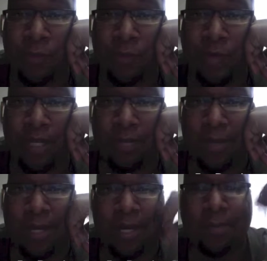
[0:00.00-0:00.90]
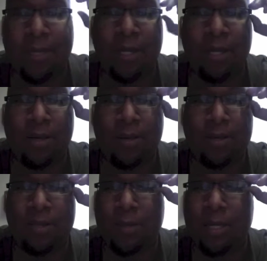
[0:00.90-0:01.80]
trying to pick up
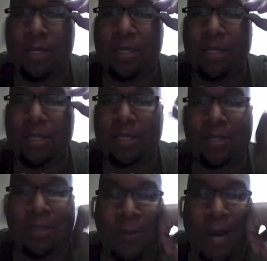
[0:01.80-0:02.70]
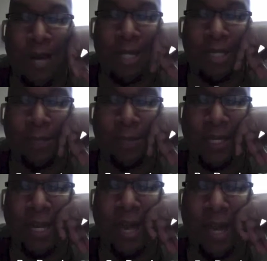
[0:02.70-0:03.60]
on someone else's wireless
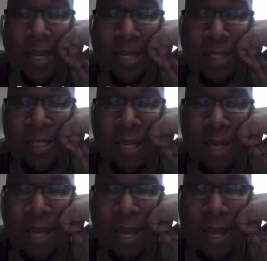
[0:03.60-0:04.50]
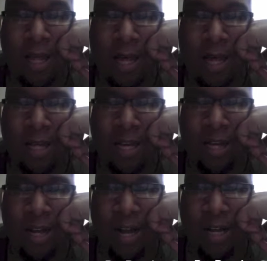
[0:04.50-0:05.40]
because the
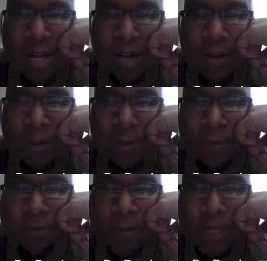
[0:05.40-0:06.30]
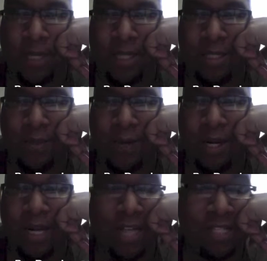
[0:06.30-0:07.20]
internet here isn't
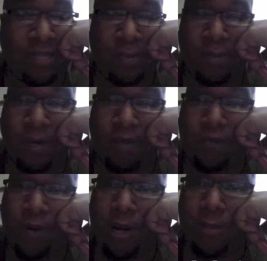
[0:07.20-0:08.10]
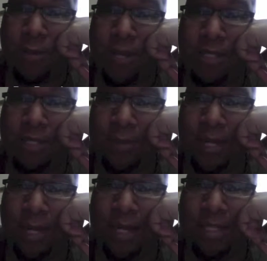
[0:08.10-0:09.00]
working, hasn't been working for a couple weeks
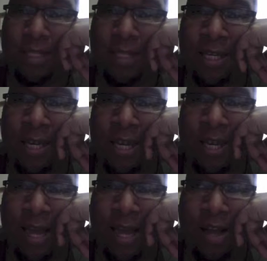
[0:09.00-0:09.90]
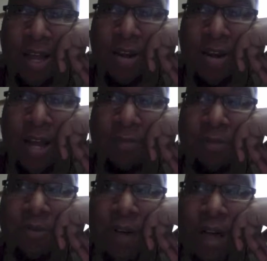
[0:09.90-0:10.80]
because our internet
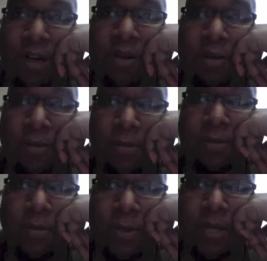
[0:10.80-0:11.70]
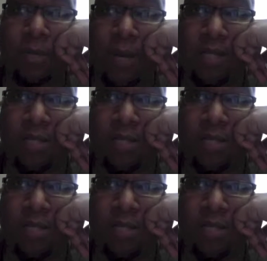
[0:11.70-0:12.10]
provider pretty much